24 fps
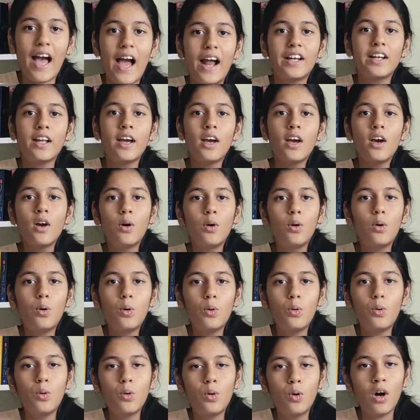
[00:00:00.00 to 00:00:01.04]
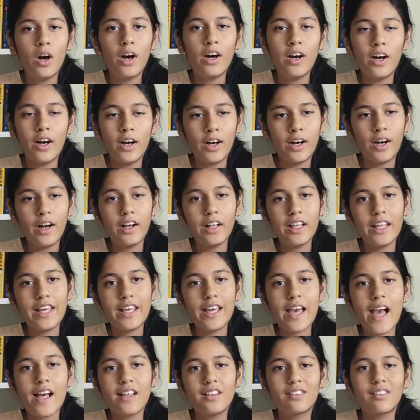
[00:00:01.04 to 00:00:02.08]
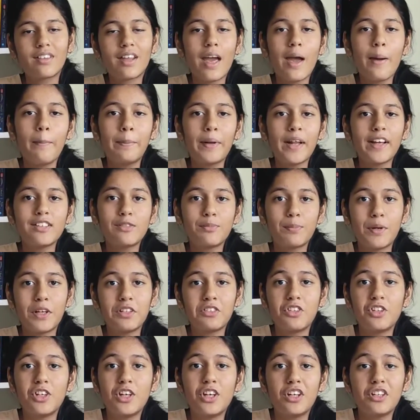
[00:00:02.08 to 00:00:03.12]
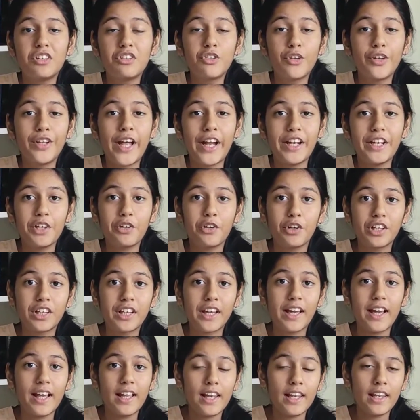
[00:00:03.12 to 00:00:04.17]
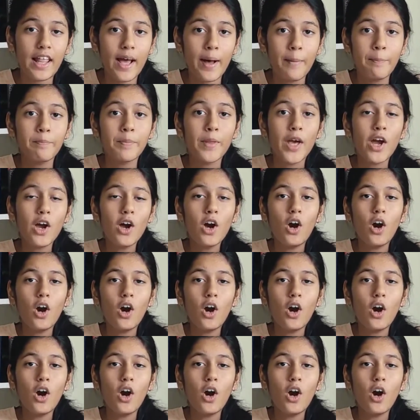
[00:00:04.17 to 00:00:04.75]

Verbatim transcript: that who uh, he has kept as prisoners so that he could kill them